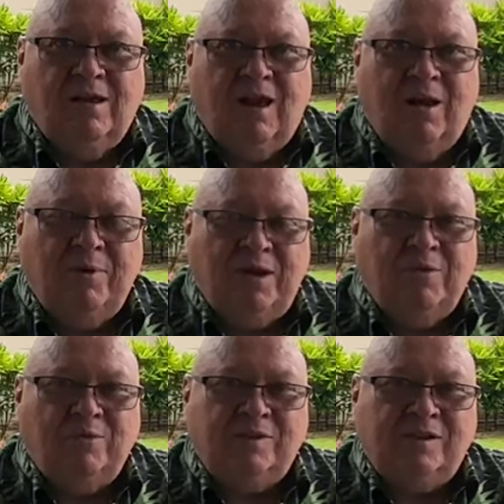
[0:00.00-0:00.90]
I mean,
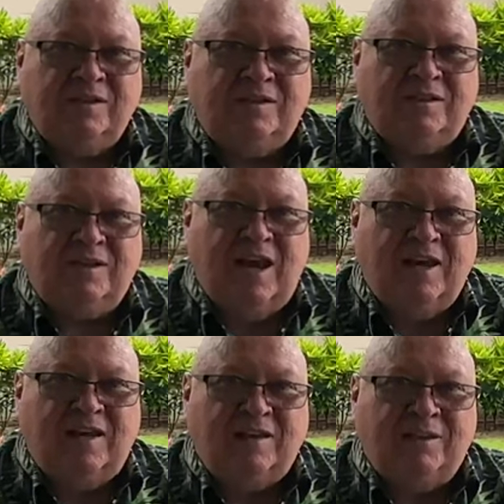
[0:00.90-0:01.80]
it was
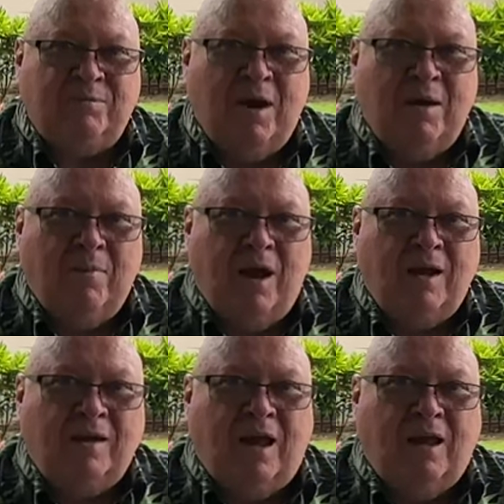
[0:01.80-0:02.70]
instantaneous in my
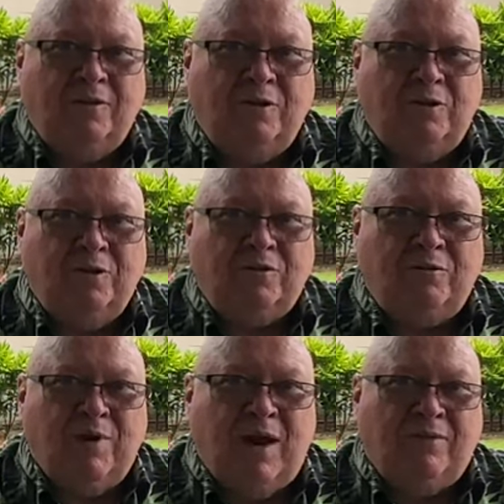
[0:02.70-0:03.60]
mind. You looked
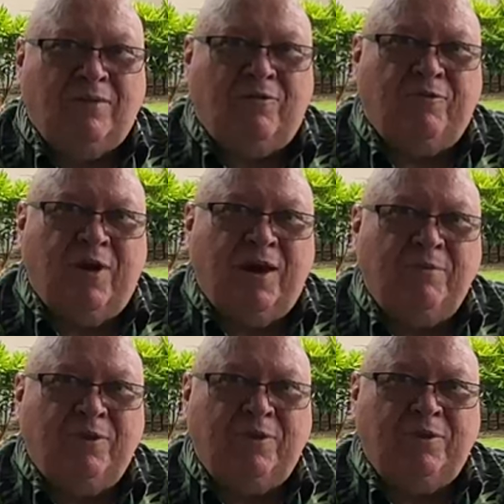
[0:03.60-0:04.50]
around the
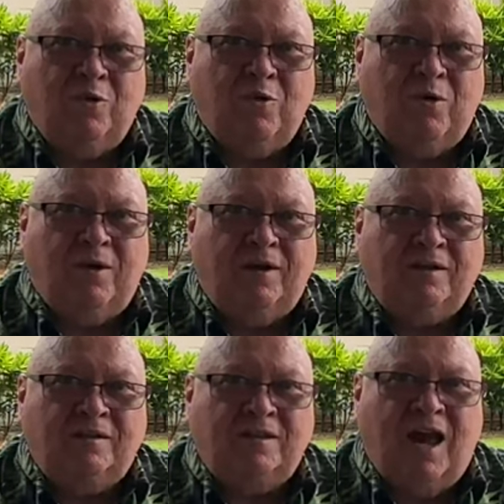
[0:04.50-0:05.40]
frame of the door
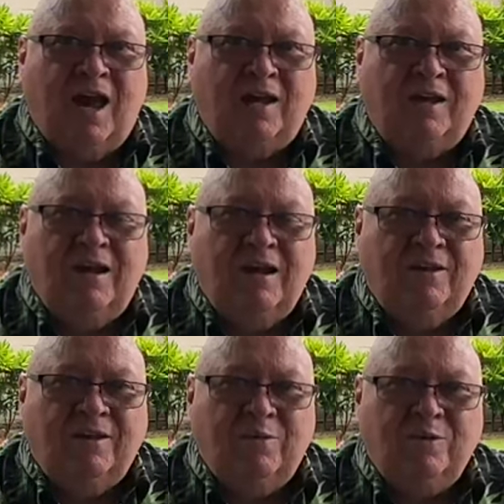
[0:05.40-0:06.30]
inside.
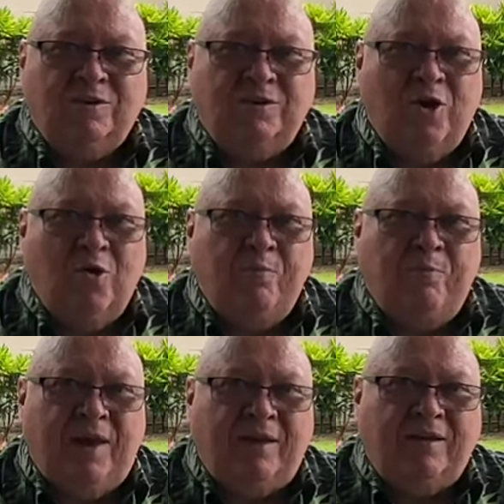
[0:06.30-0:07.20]
There was no
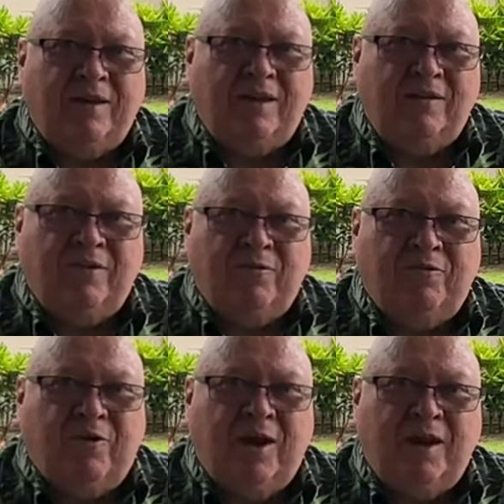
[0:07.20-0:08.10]
bending of the
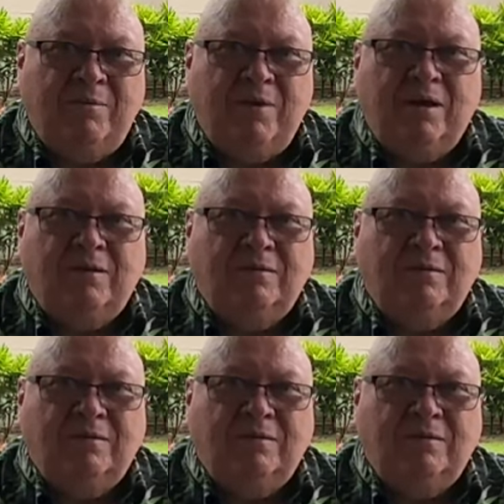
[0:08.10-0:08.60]
frame.